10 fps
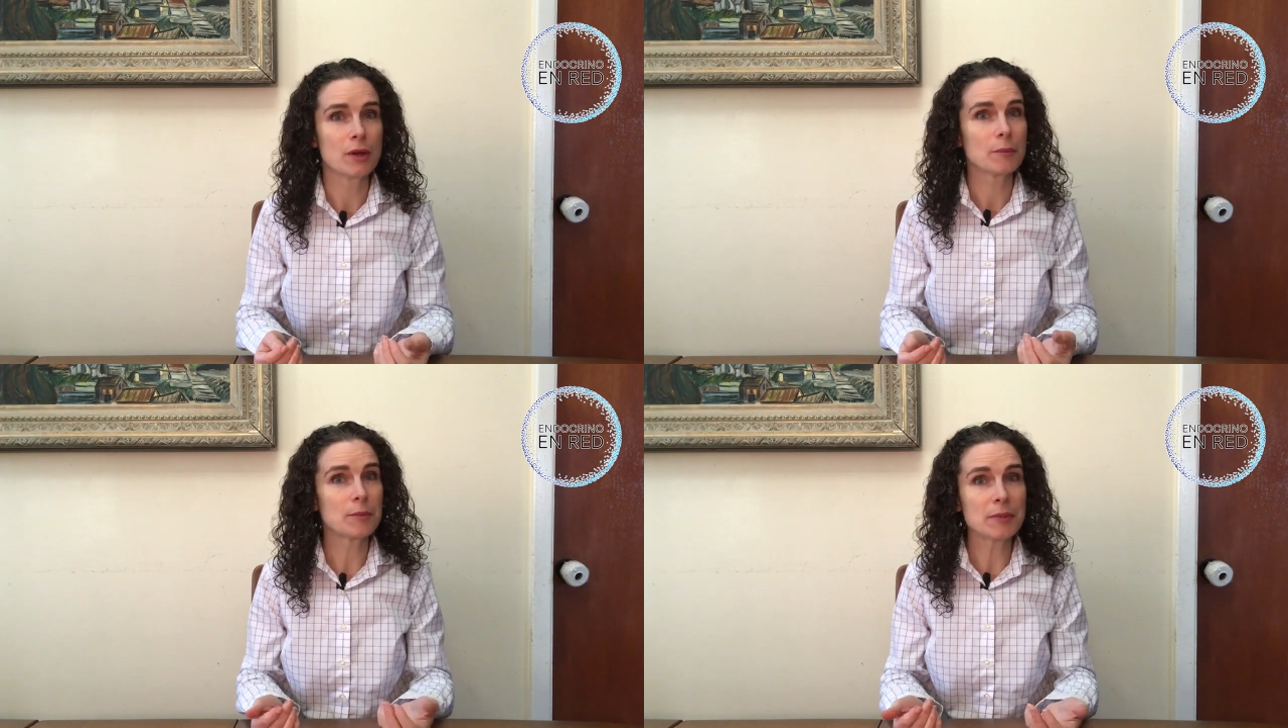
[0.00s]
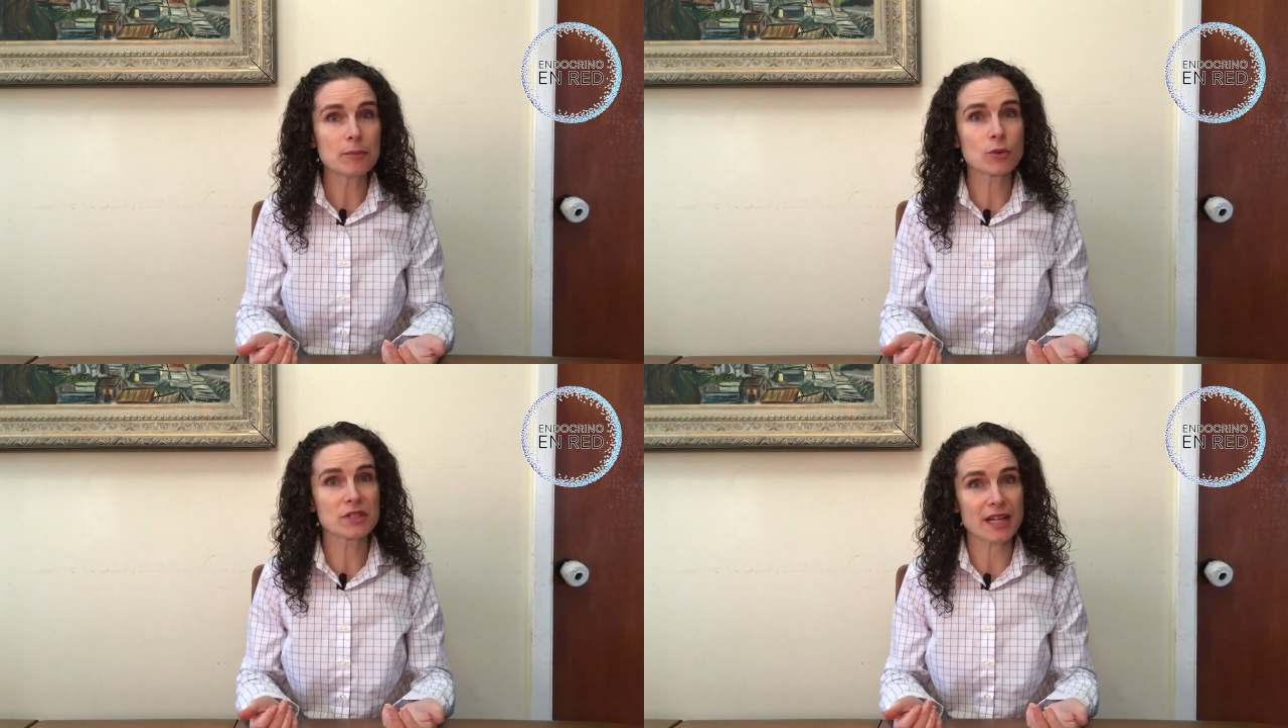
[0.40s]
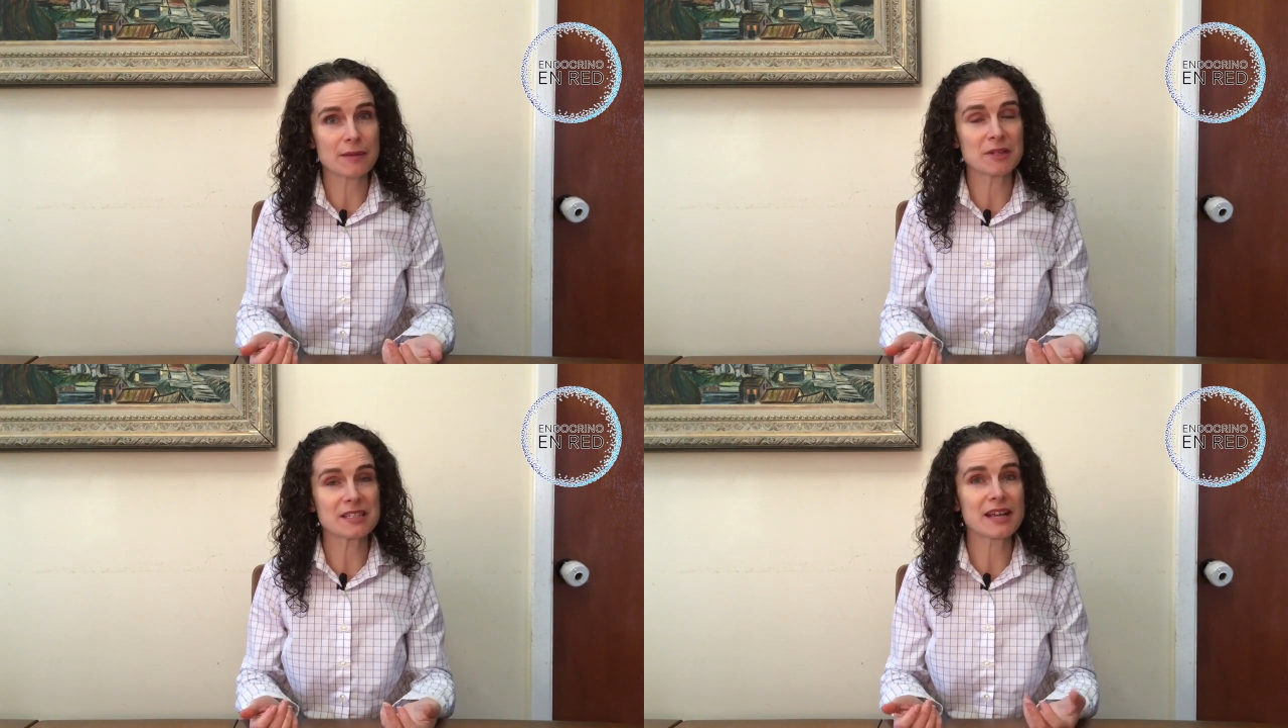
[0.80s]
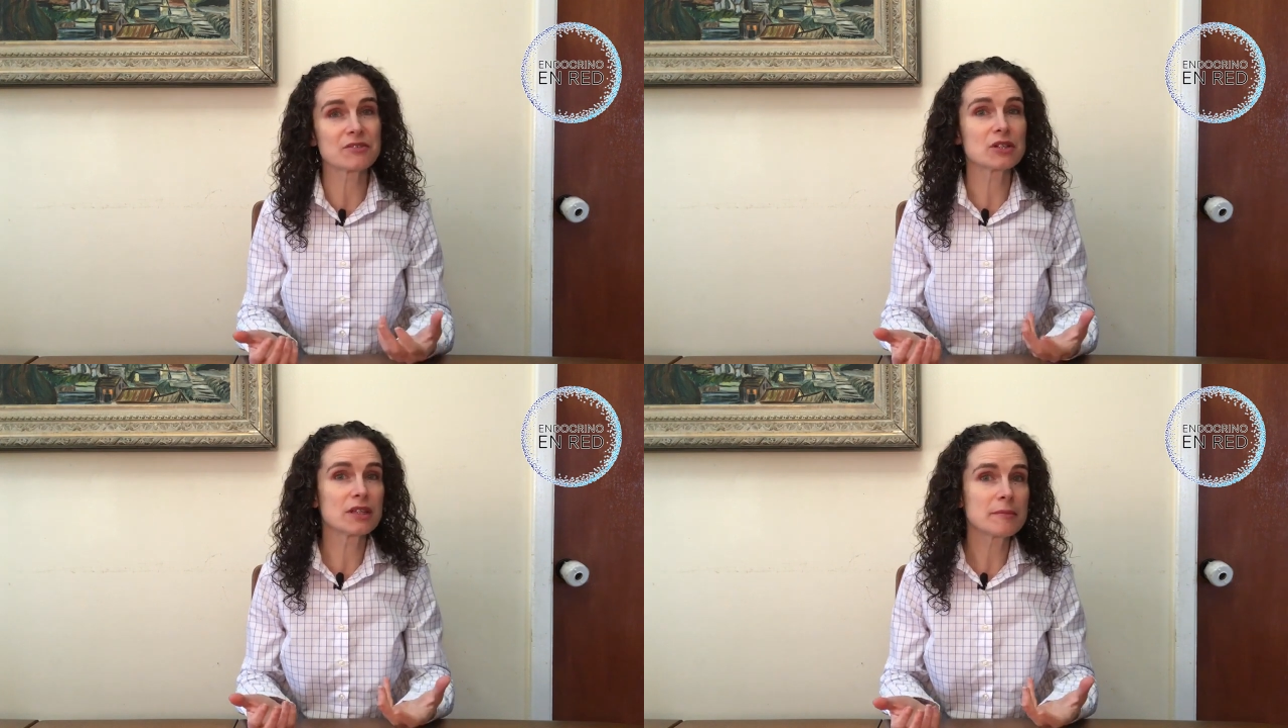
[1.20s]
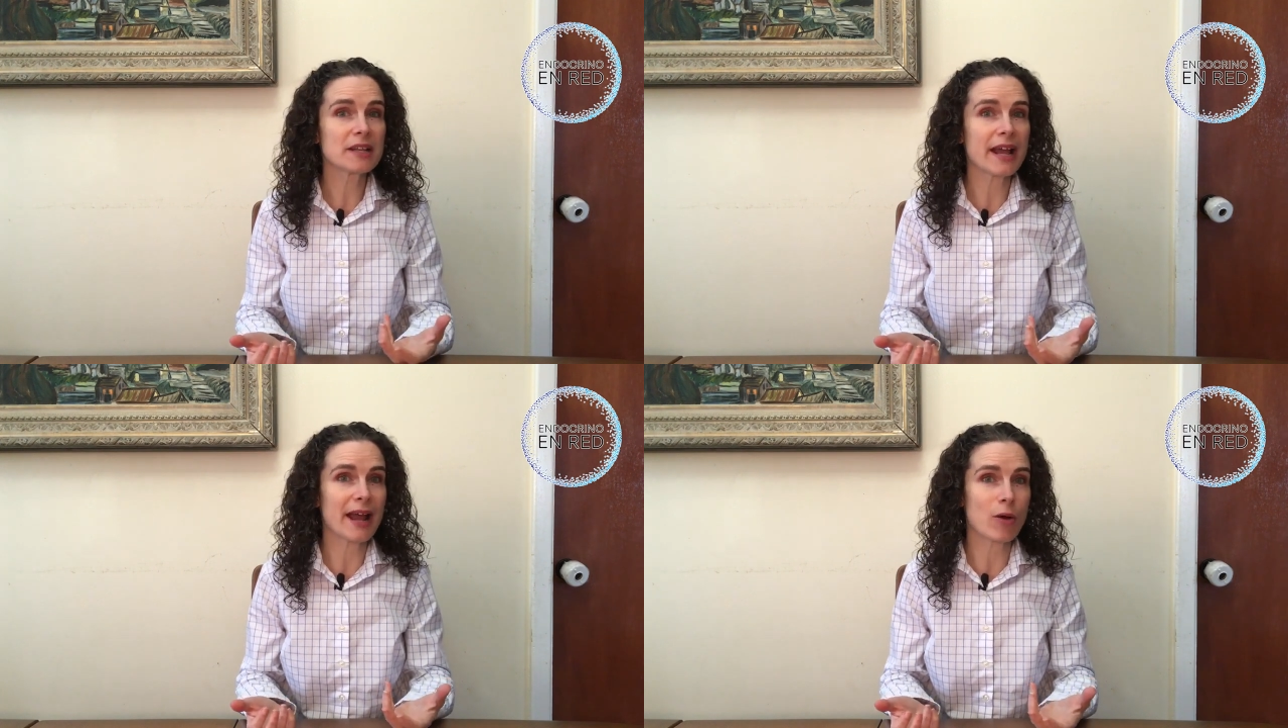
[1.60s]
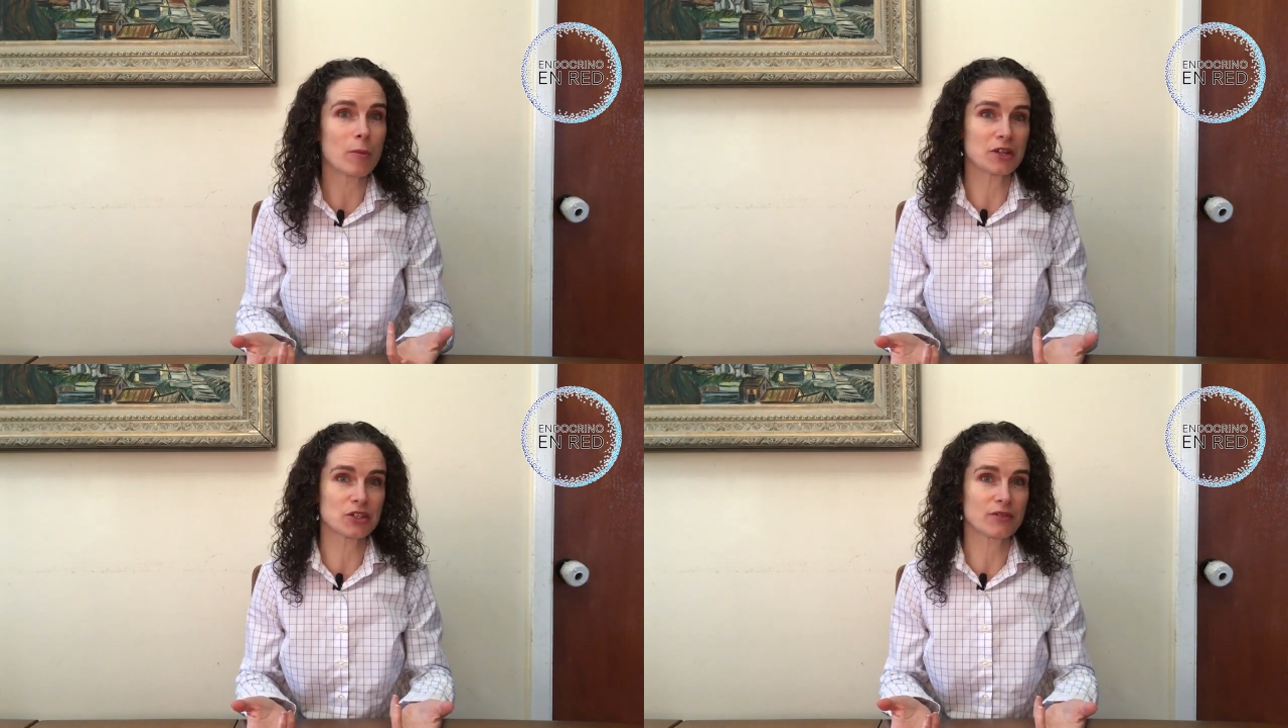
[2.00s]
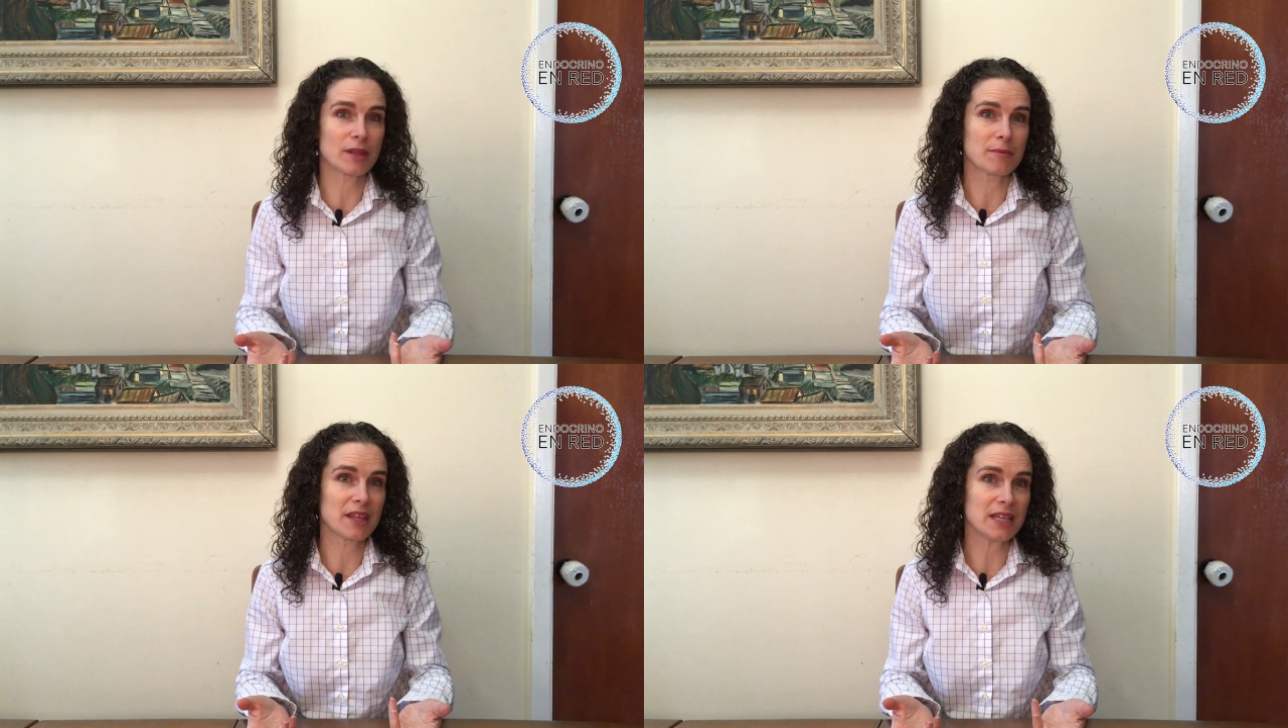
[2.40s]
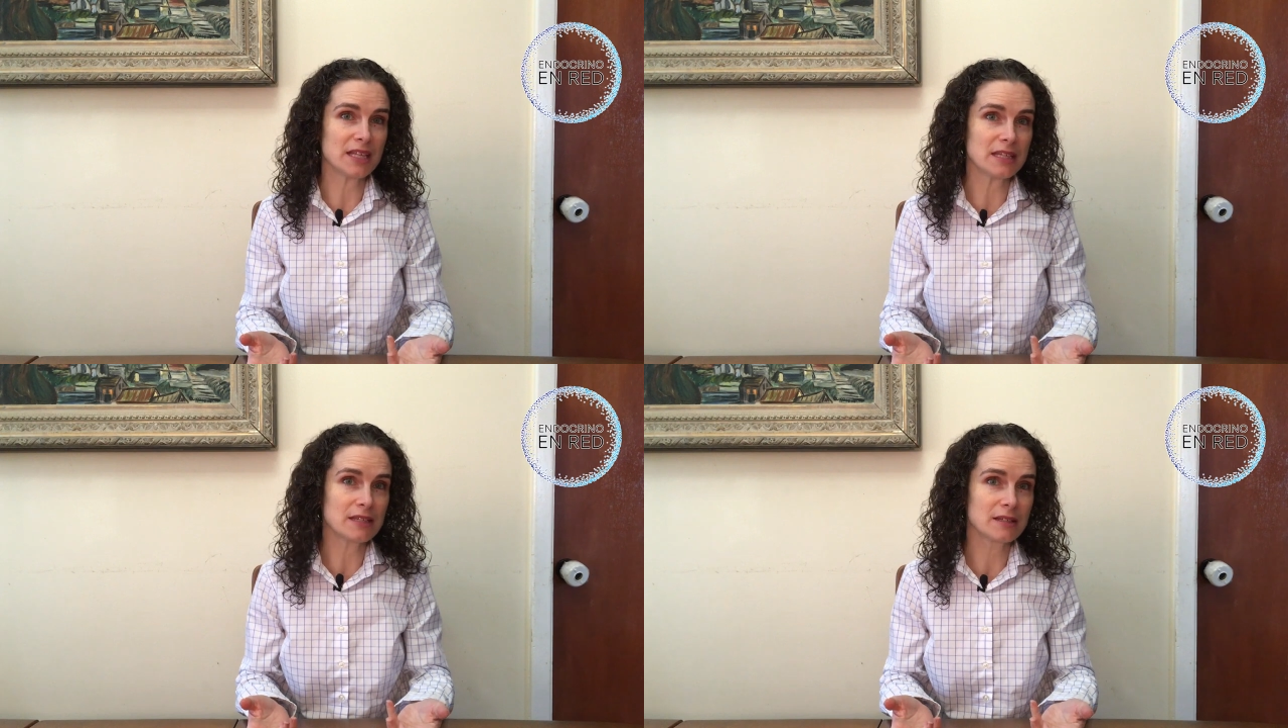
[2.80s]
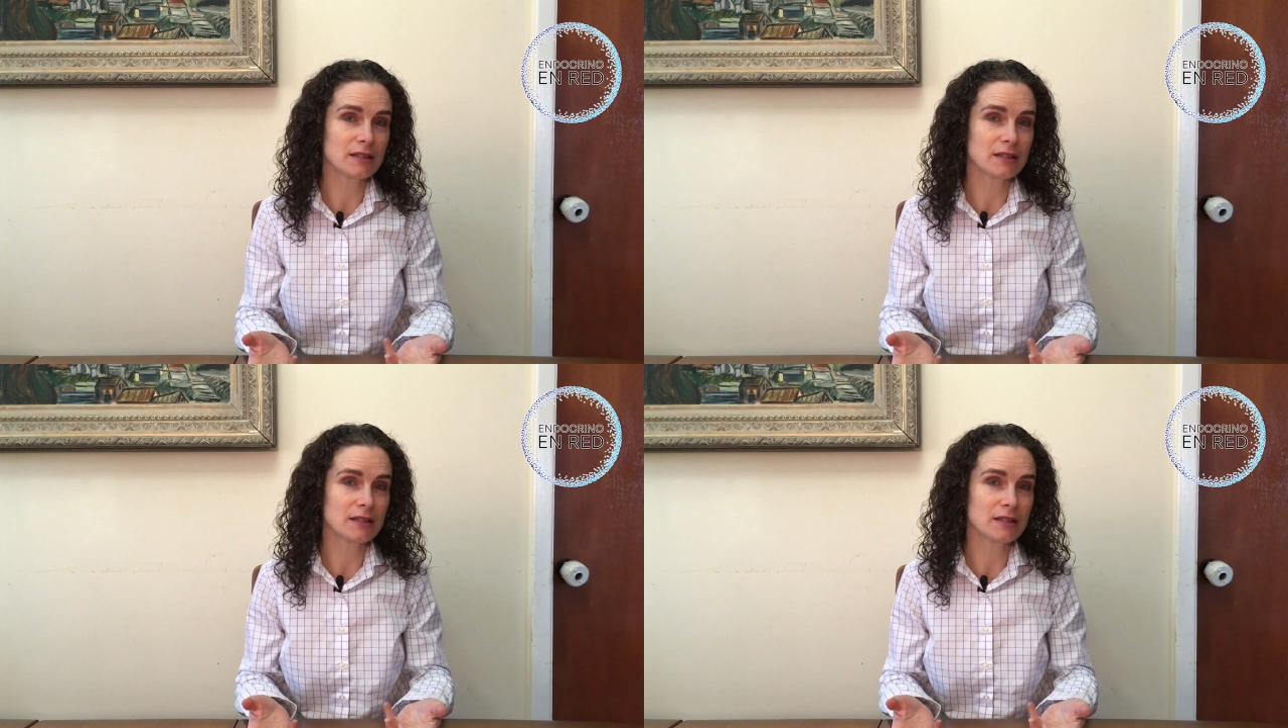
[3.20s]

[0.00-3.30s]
but people with diabetes have to limit how much of them they eat.